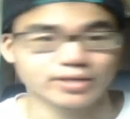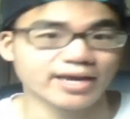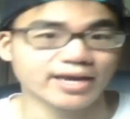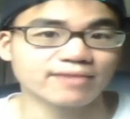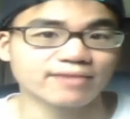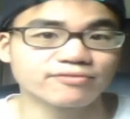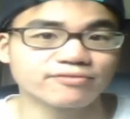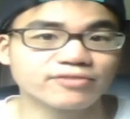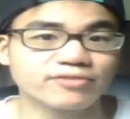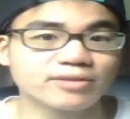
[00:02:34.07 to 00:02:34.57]

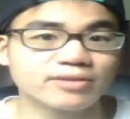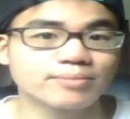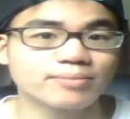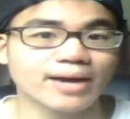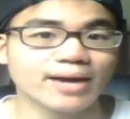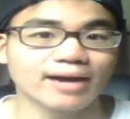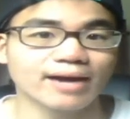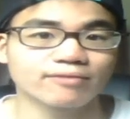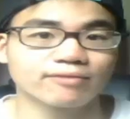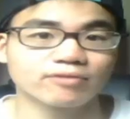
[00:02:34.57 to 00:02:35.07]
gain
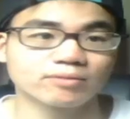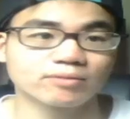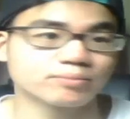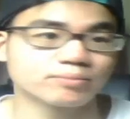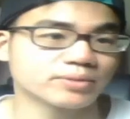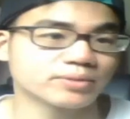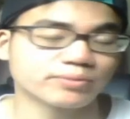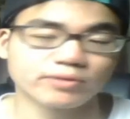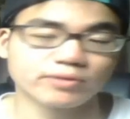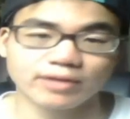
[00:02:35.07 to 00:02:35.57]
feedback from
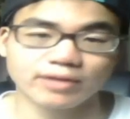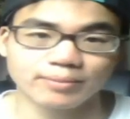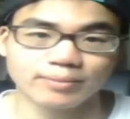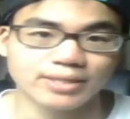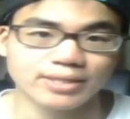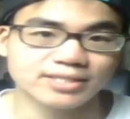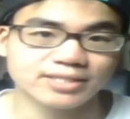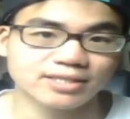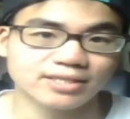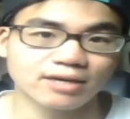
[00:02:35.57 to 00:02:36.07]
people like
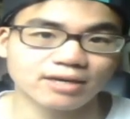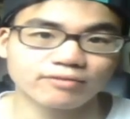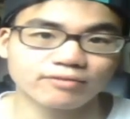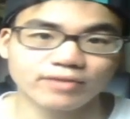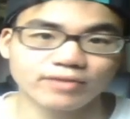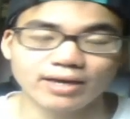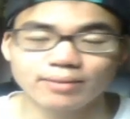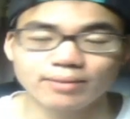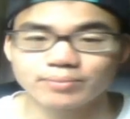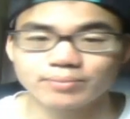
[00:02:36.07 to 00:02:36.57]
myself
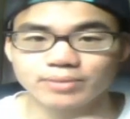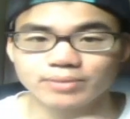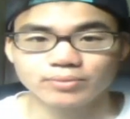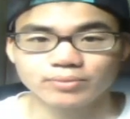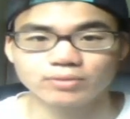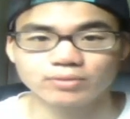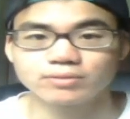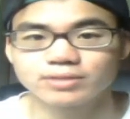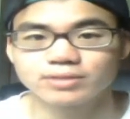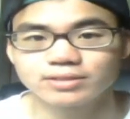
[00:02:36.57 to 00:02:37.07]
and
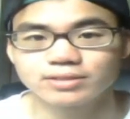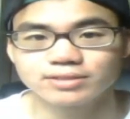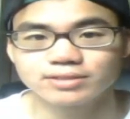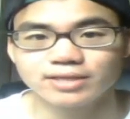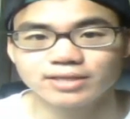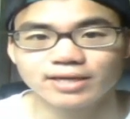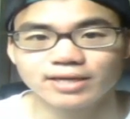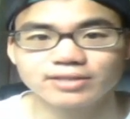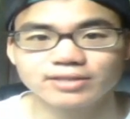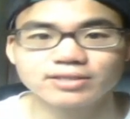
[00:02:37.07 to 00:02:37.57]
people
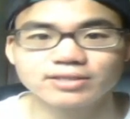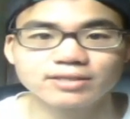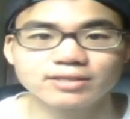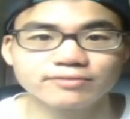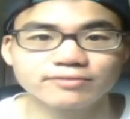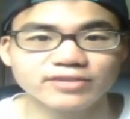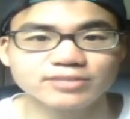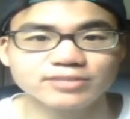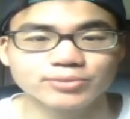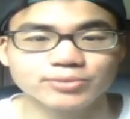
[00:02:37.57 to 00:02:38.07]
inside the
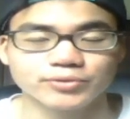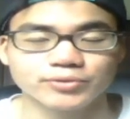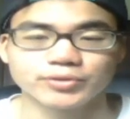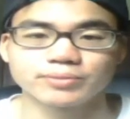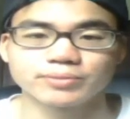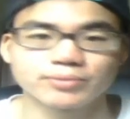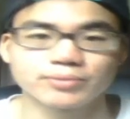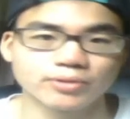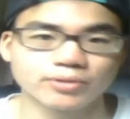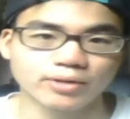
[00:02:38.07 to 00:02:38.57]
Facebook
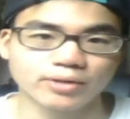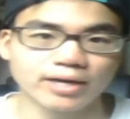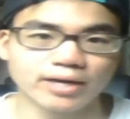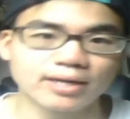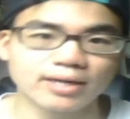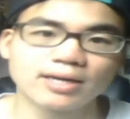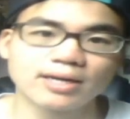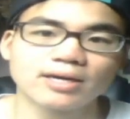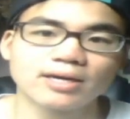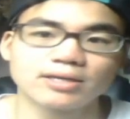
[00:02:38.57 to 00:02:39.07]
group. Okay,
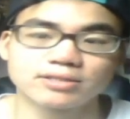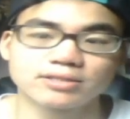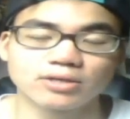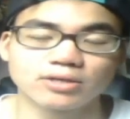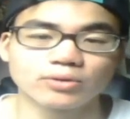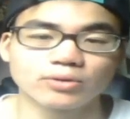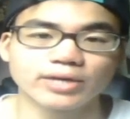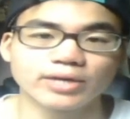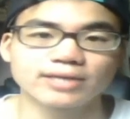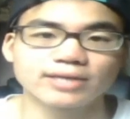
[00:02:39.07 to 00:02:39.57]

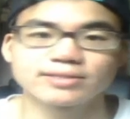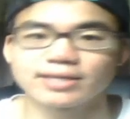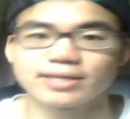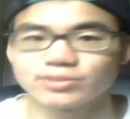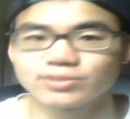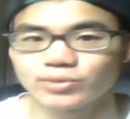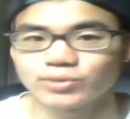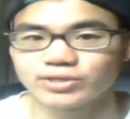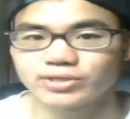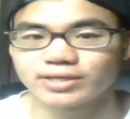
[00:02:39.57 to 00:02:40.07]
so yes,
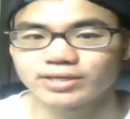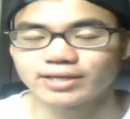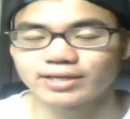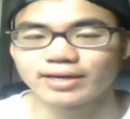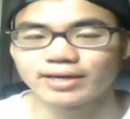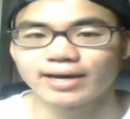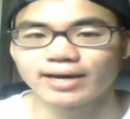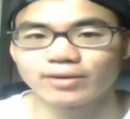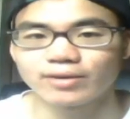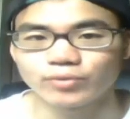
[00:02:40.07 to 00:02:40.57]
that's what you're gonna
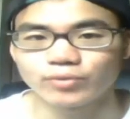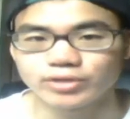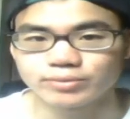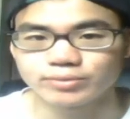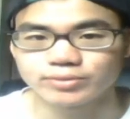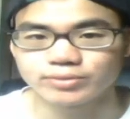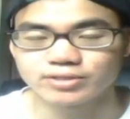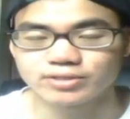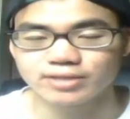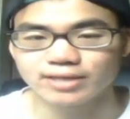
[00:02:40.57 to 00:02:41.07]
get when you
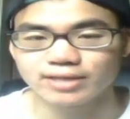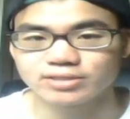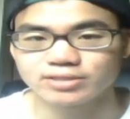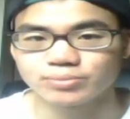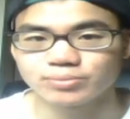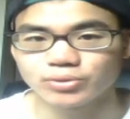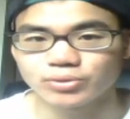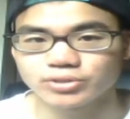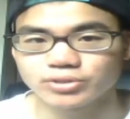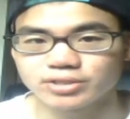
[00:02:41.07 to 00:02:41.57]
decide to
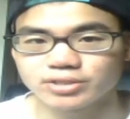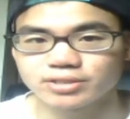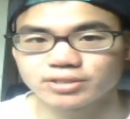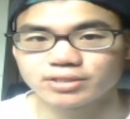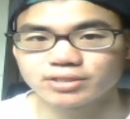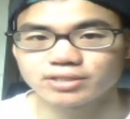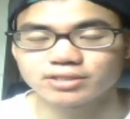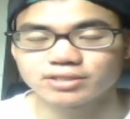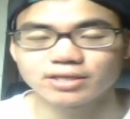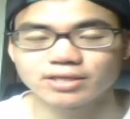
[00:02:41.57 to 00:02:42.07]
purchase
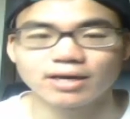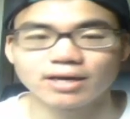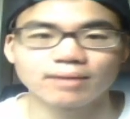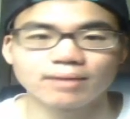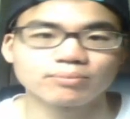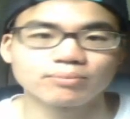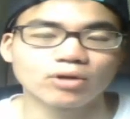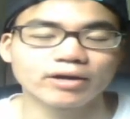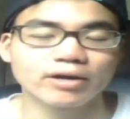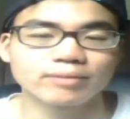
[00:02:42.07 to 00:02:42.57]
this
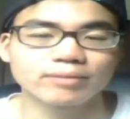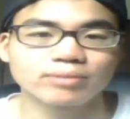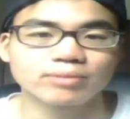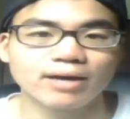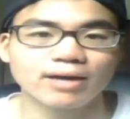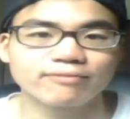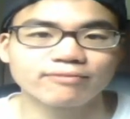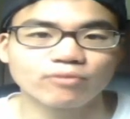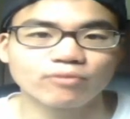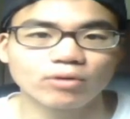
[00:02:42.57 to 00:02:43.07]
blogging
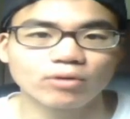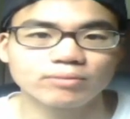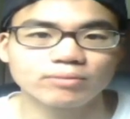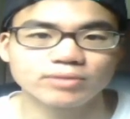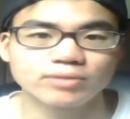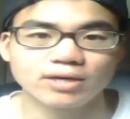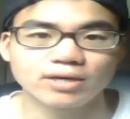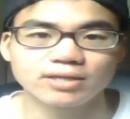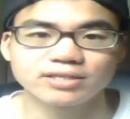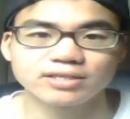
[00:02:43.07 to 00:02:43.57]
platform,
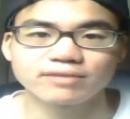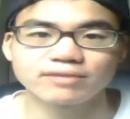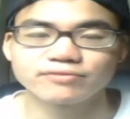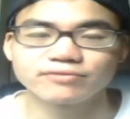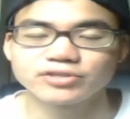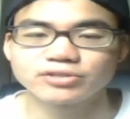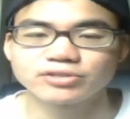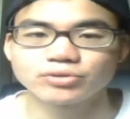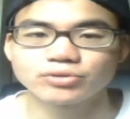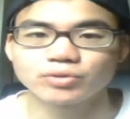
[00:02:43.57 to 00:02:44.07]

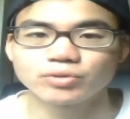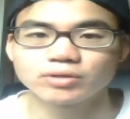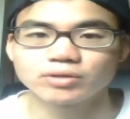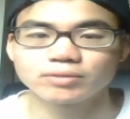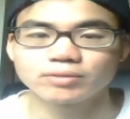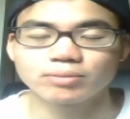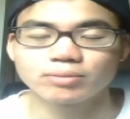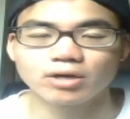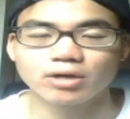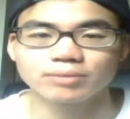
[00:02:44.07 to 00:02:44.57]
ENV2 or
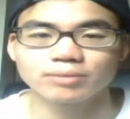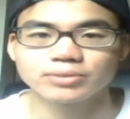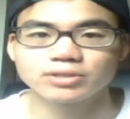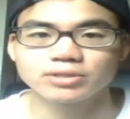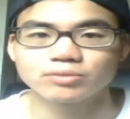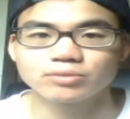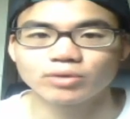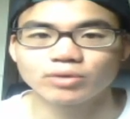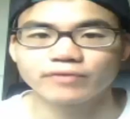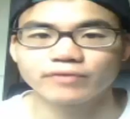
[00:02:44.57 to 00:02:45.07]
the Blog
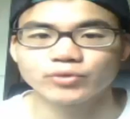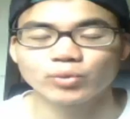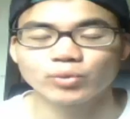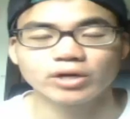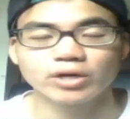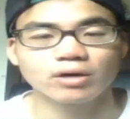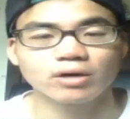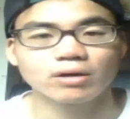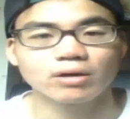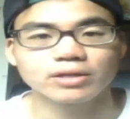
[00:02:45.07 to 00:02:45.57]
Beast, whatever you
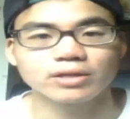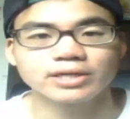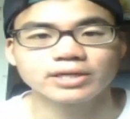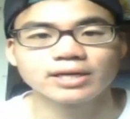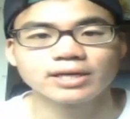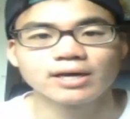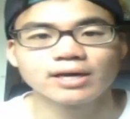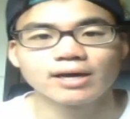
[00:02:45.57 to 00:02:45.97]
want to call it.